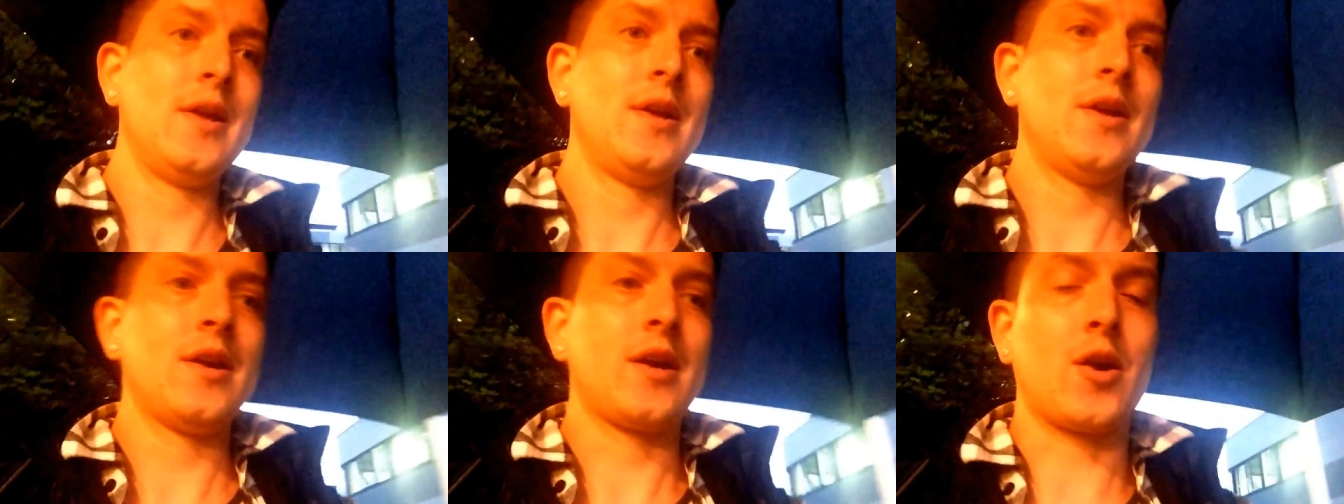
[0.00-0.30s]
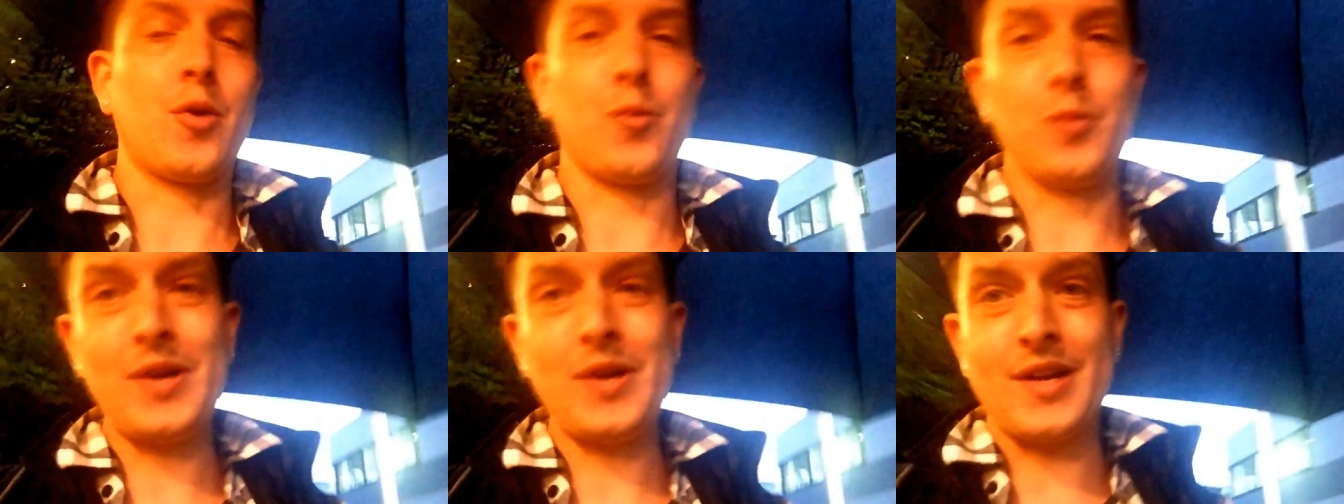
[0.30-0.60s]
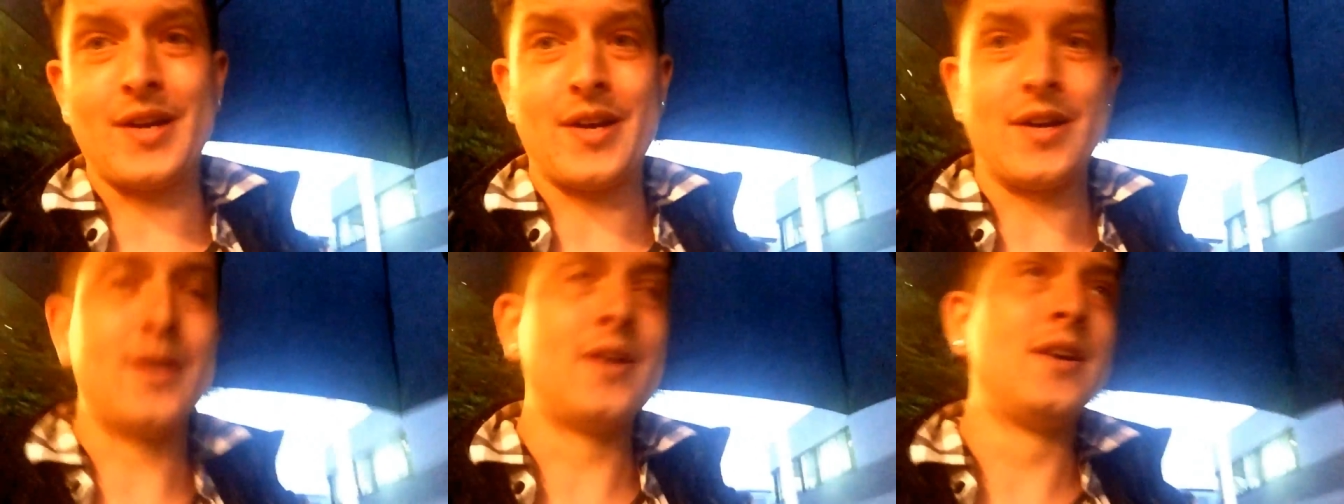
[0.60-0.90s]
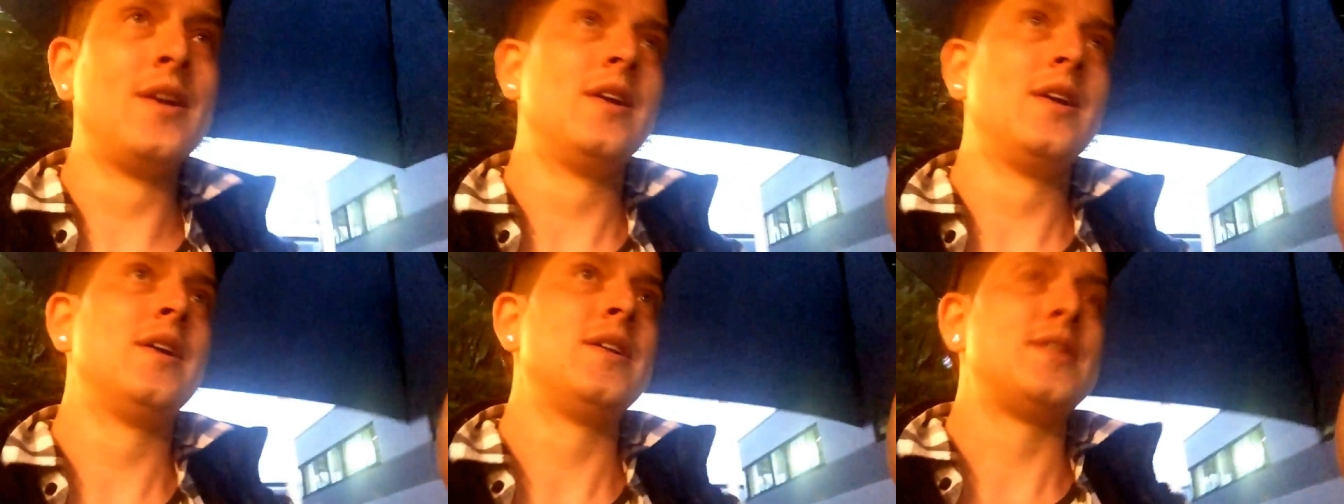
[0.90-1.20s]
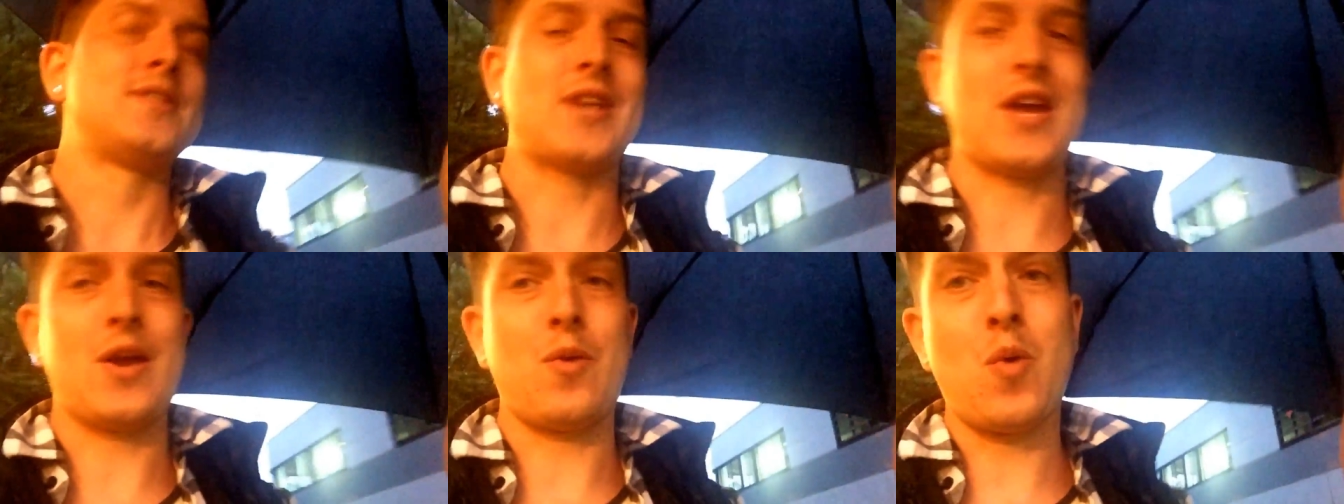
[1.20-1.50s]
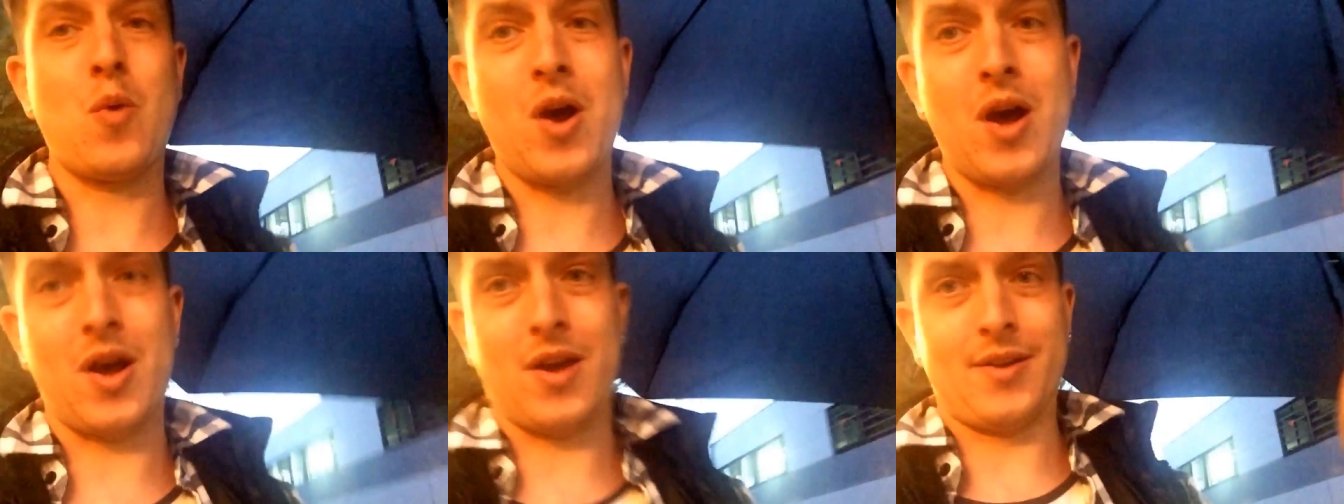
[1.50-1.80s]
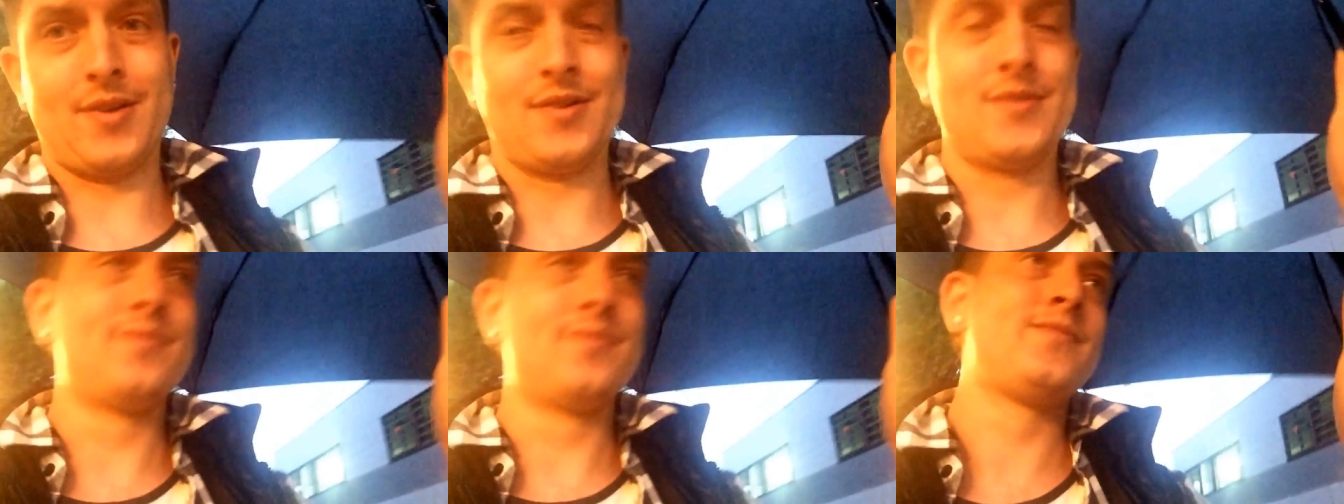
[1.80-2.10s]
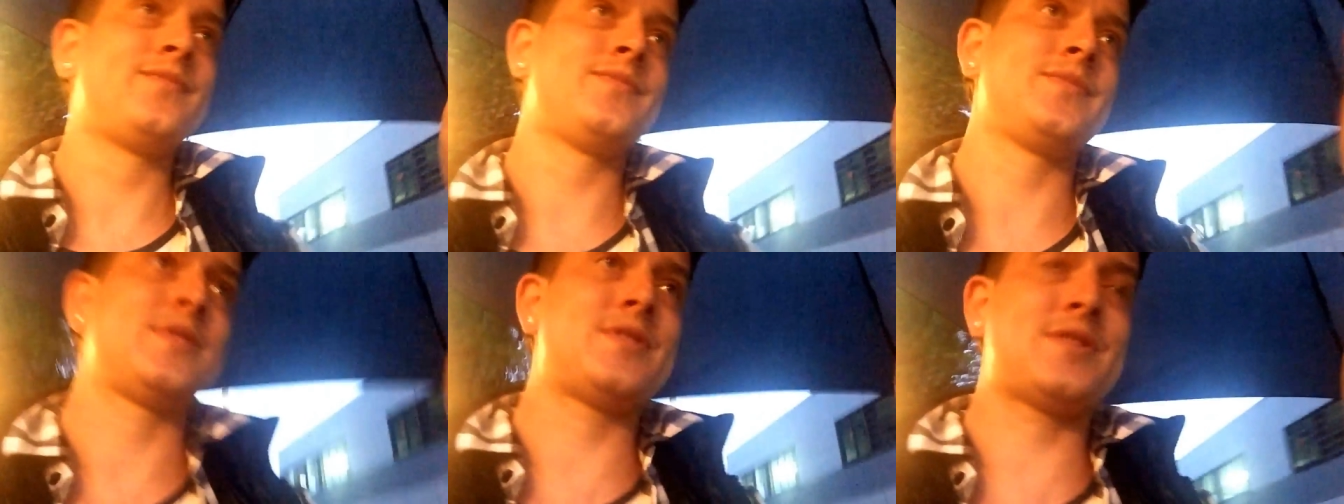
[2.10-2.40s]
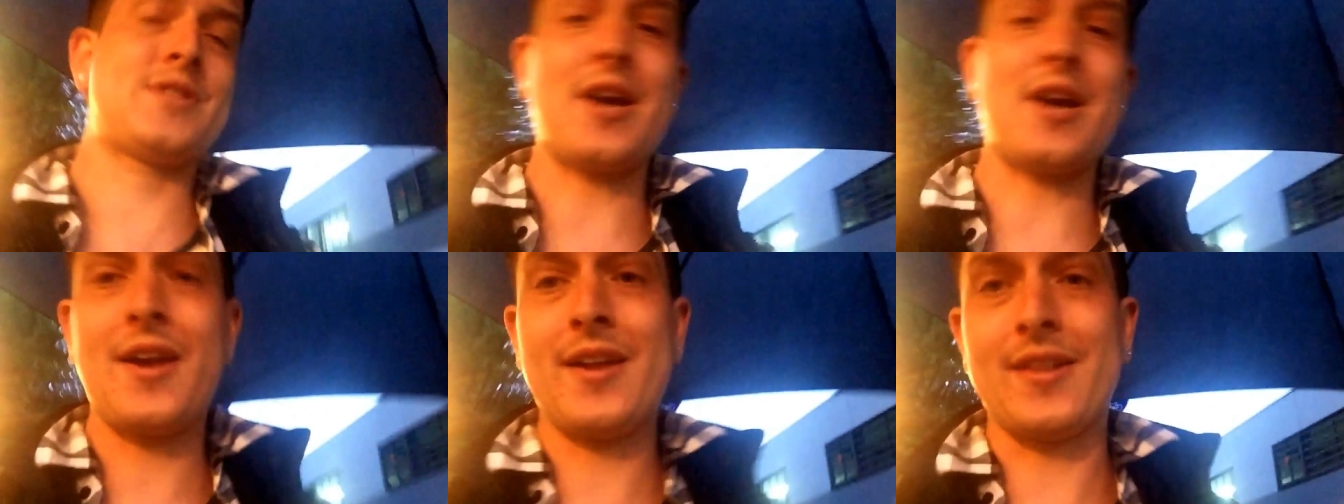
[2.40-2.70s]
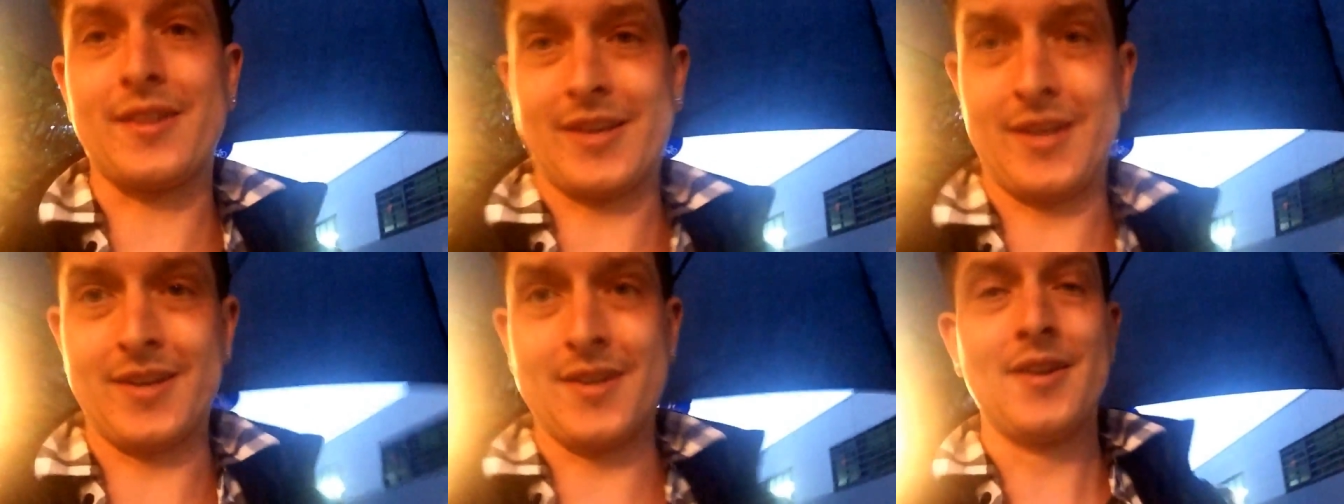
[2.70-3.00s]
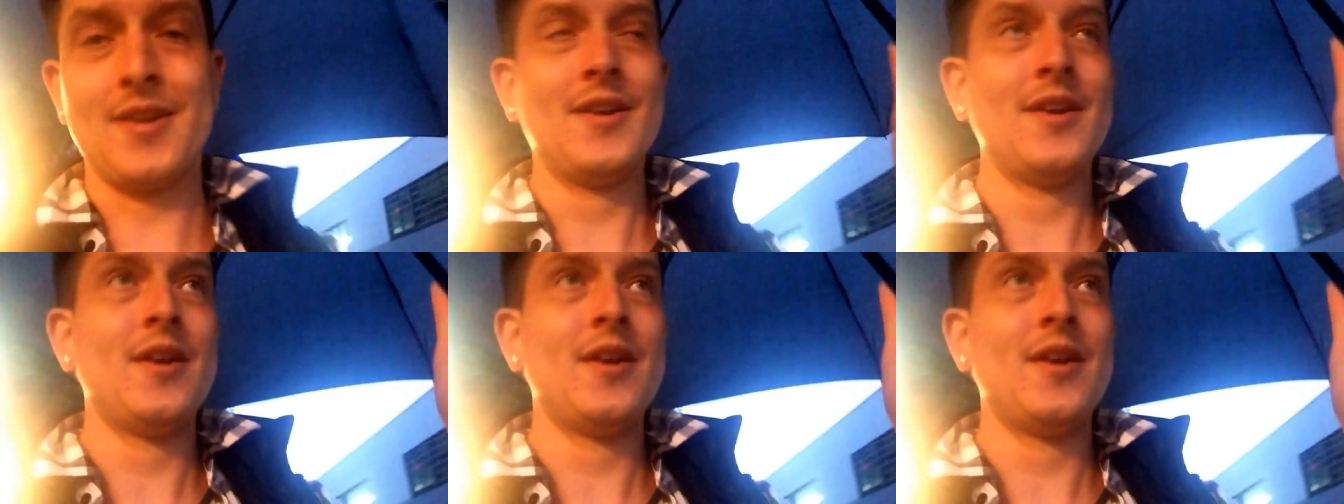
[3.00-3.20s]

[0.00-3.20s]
Korea, Taiwan, Thailand.